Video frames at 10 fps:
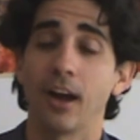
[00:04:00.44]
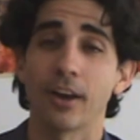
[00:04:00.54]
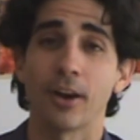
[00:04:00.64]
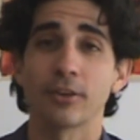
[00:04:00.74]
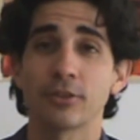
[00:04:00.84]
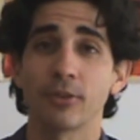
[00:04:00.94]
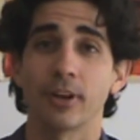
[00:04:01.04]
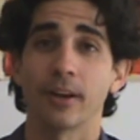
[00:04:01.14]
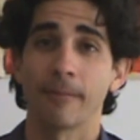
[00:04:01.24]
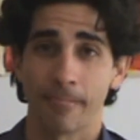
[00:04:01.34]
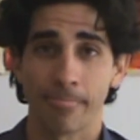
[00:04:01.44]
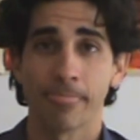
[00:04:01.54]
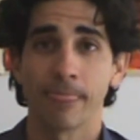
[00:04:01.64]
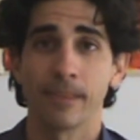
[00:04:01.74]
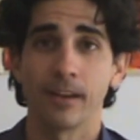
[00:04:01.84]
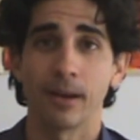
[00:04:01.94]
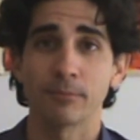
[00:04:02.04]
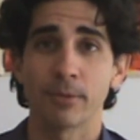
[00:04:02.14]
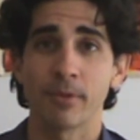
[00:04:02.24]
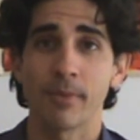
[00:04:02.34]
on our tour.
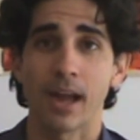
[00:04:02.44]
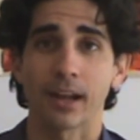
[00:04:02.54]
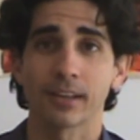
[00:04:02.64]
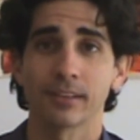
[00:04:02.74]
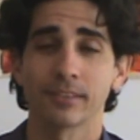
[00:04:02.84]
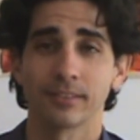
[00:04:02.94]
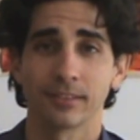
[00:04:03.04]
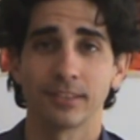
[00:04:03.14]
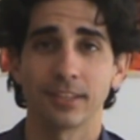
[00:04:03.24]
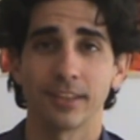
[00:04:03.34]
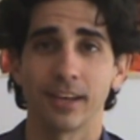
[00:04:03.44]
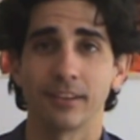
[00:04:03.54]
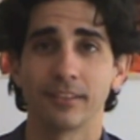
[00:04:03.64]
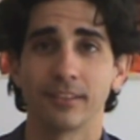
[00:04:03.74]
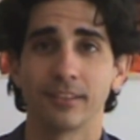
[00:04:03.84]
I'm Jimmy Mack. See you then.